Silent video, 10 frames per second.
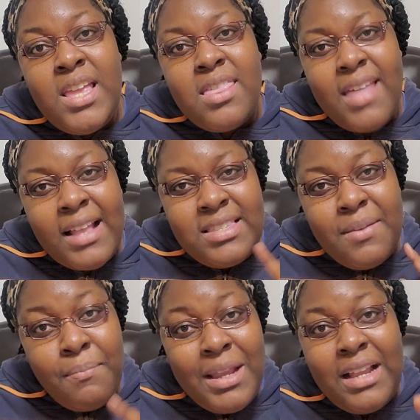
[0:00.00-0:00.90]
That's
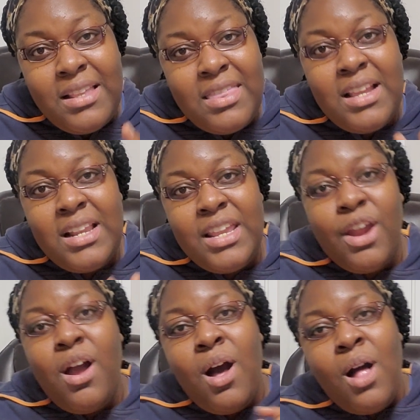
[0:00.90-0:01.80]
the main thing
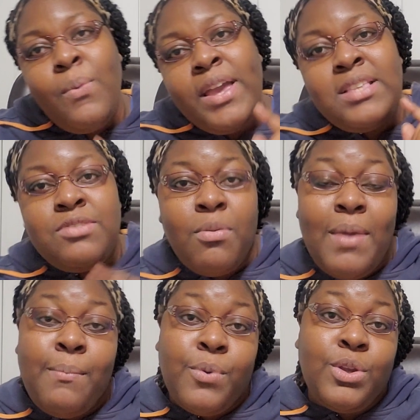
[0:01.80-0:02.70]
there. Always
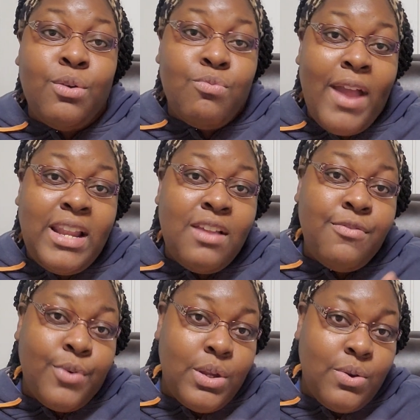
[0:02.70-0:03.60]
remember, you're writing
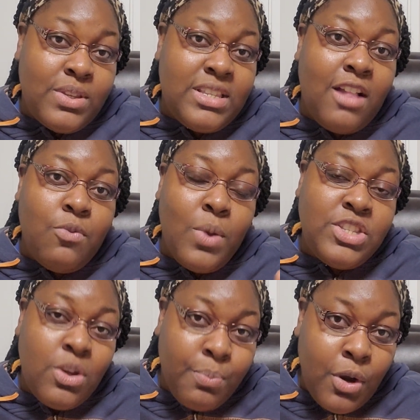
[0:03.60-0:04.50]
for yourself. What's
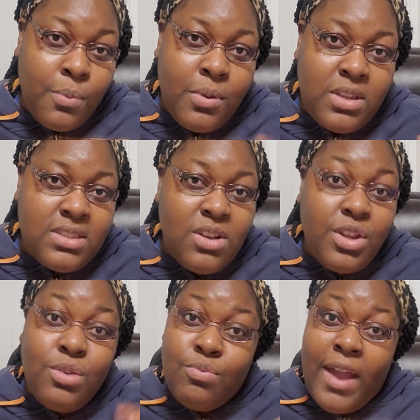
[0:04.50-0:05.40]
your purpose? Are
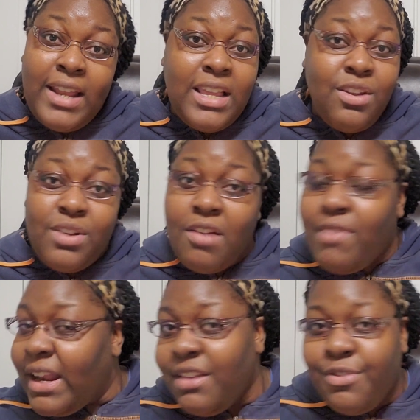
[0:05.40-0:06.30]
you writing? You're not
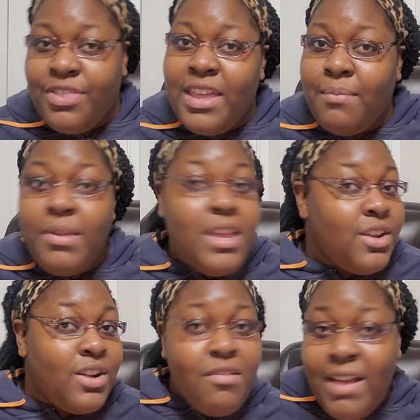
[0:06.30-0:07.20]
writing for them.
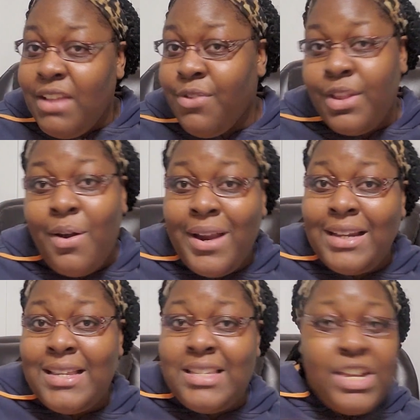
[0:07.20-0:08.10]
You're not writing for the
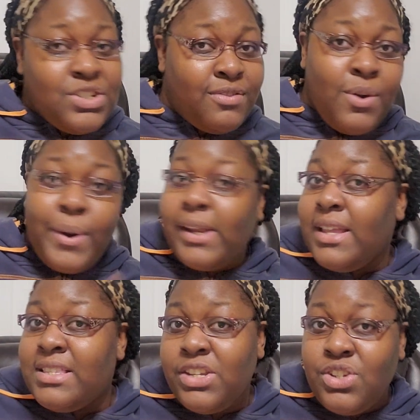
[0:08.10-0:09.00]
organization. If the
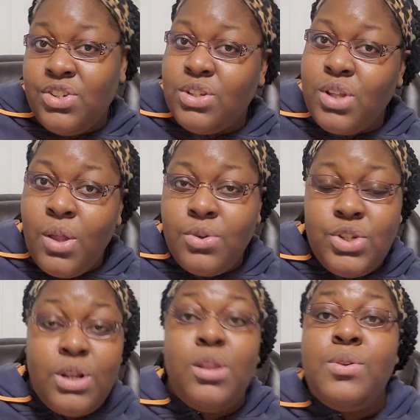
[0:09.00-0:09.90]
organization
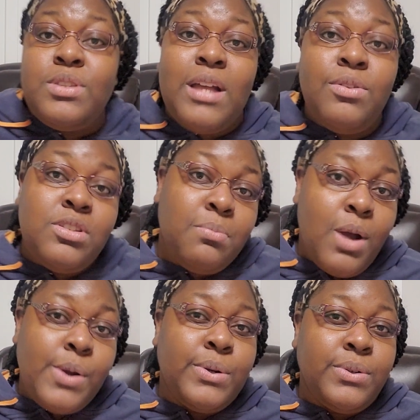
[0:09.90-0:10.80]
should close down
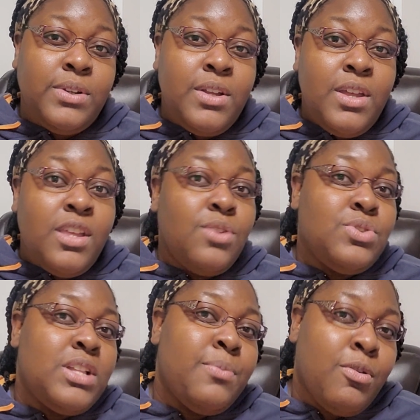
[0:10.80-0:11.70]
tomorrow, you'd
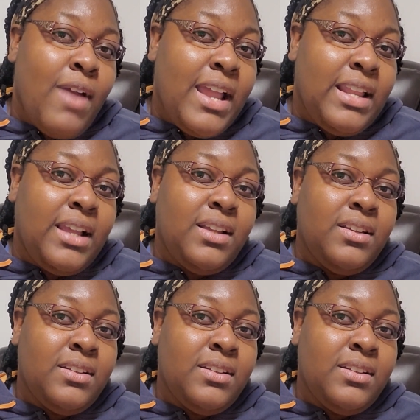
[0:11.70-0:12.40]
still be writing,